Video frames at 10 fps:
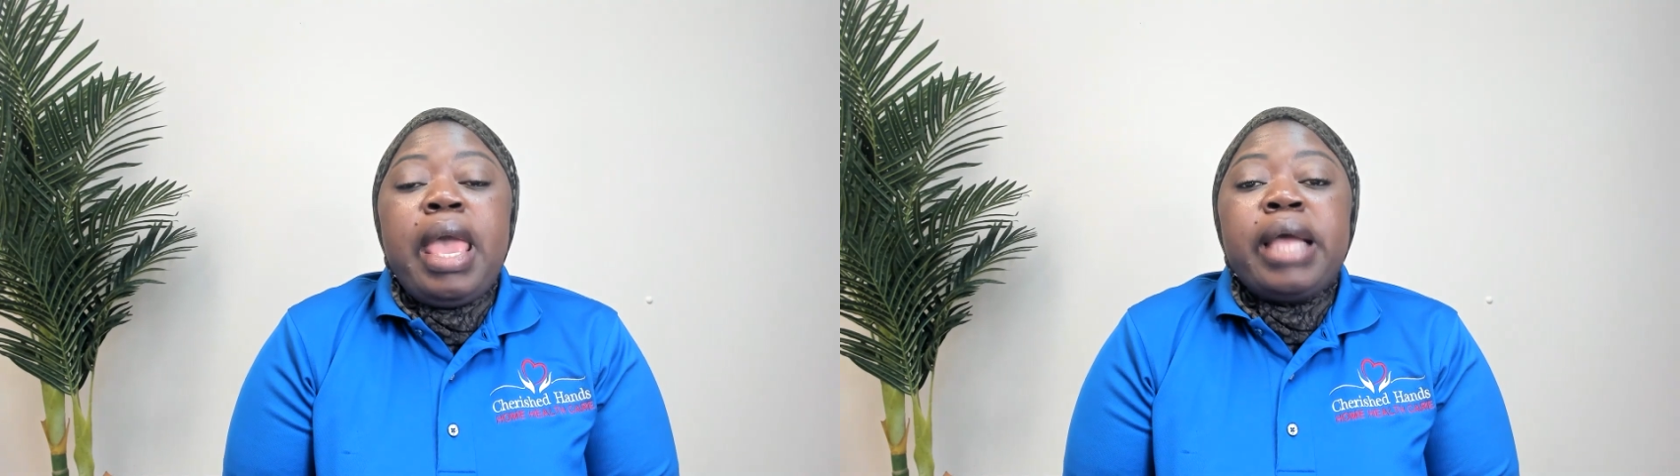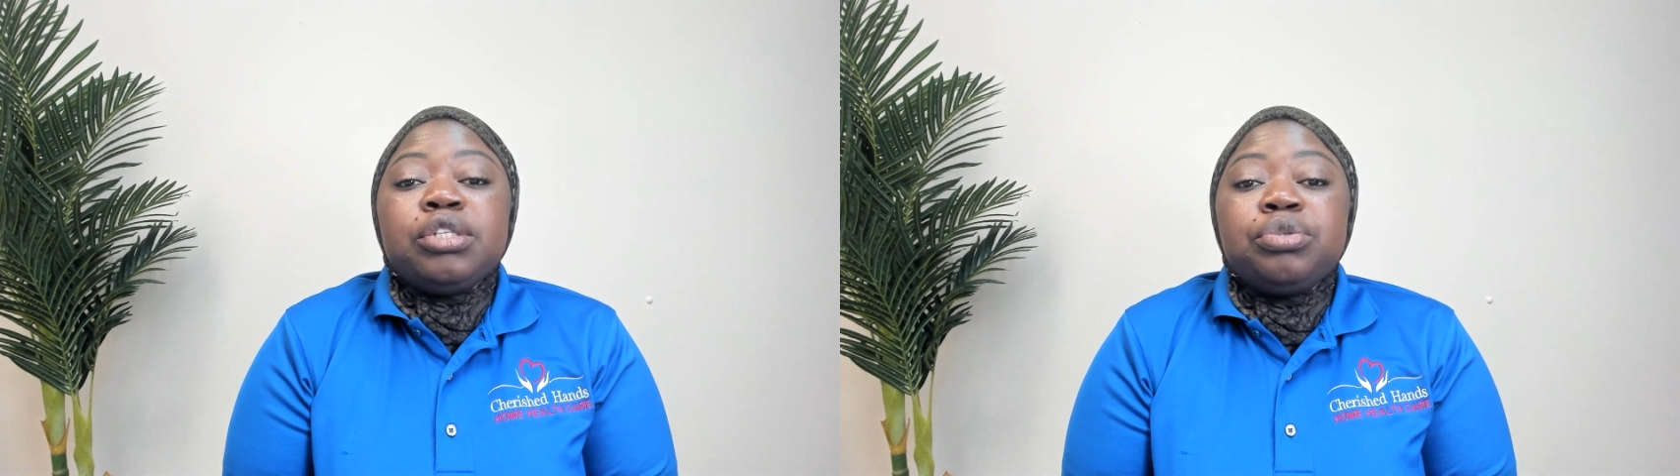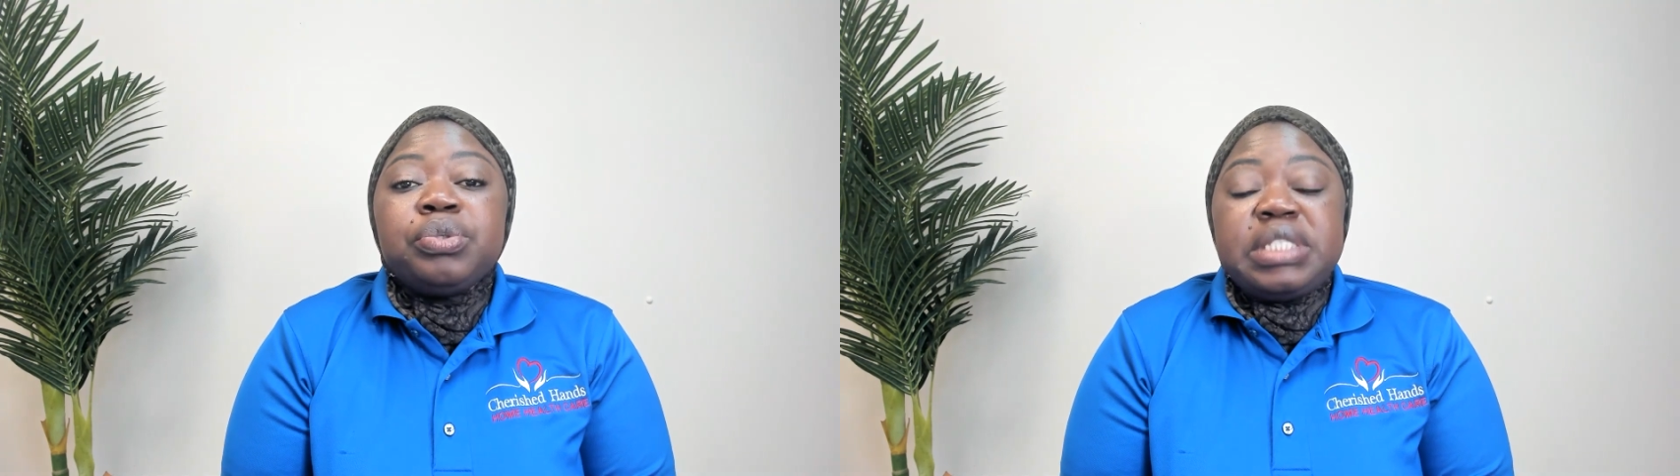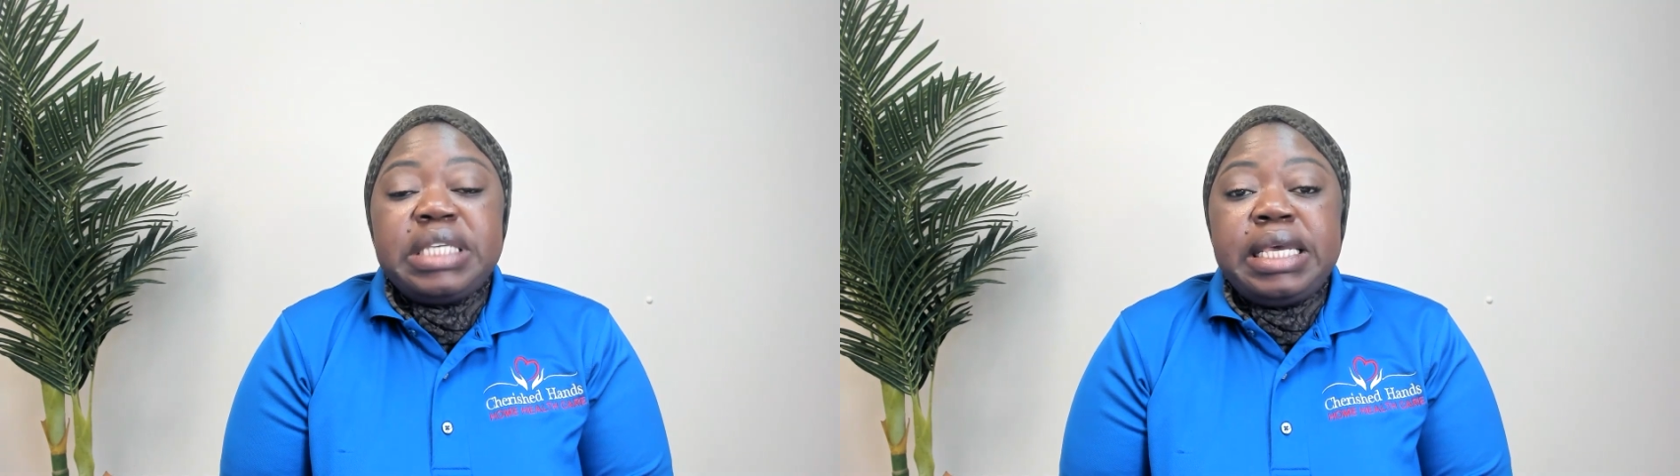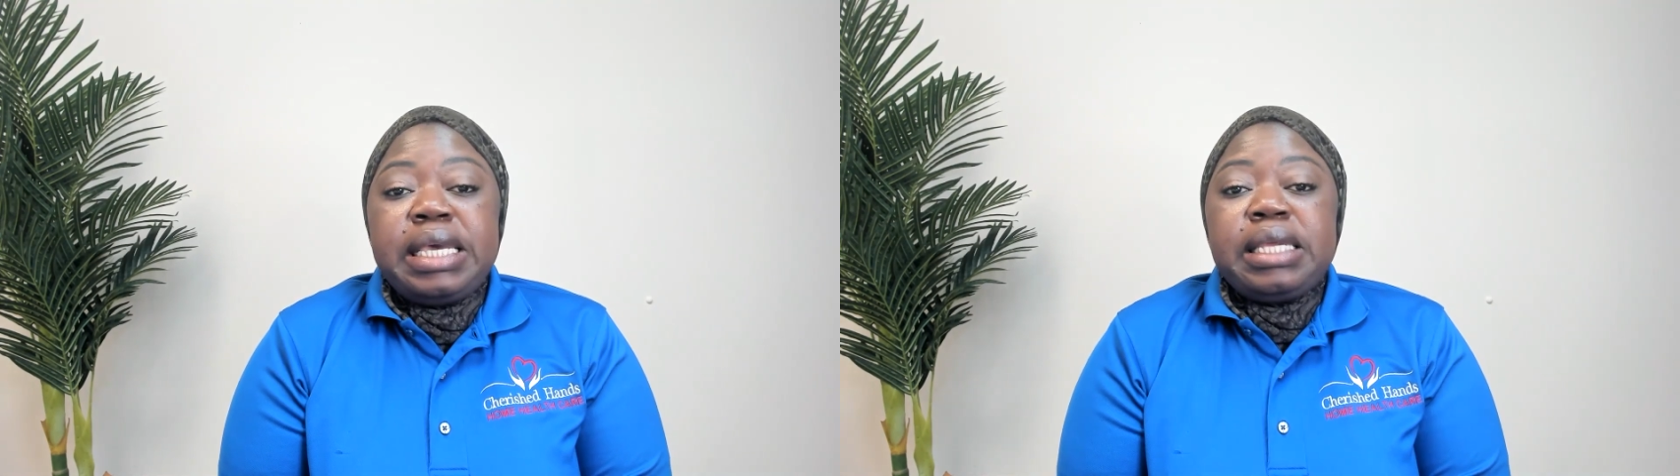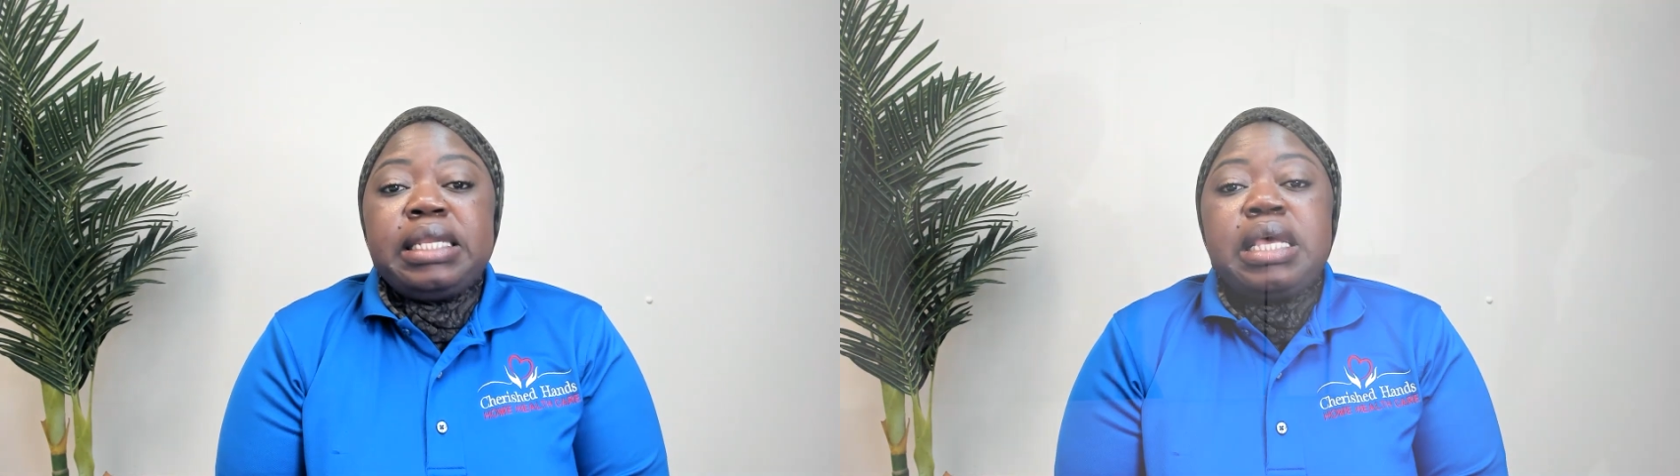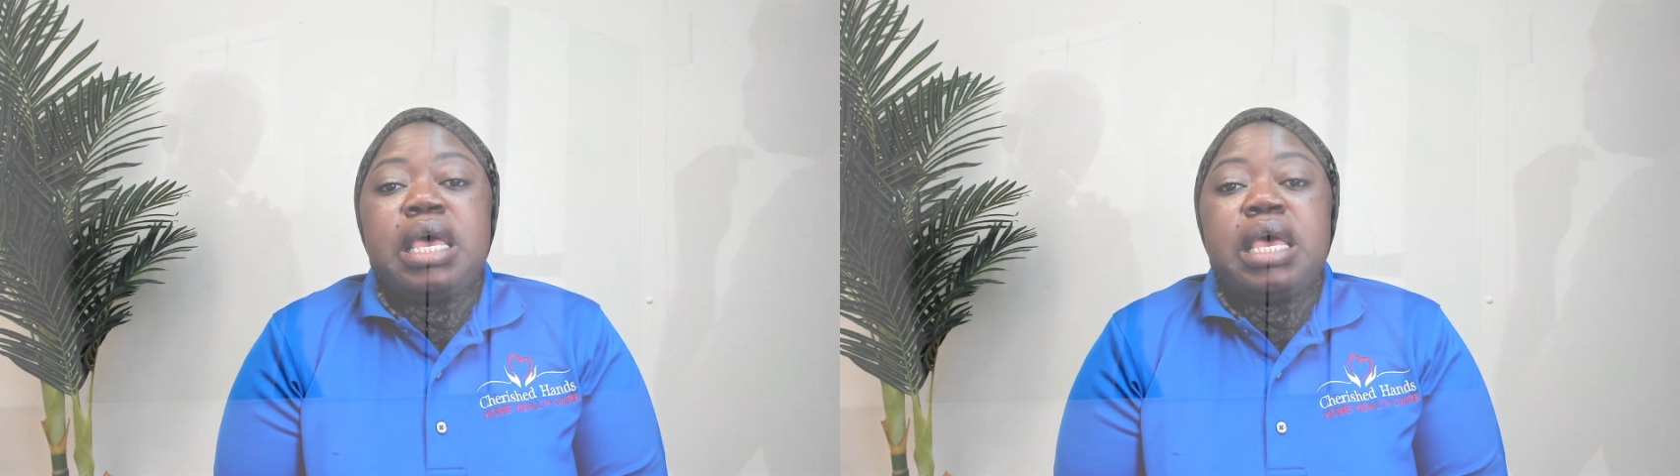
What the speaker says: and routine.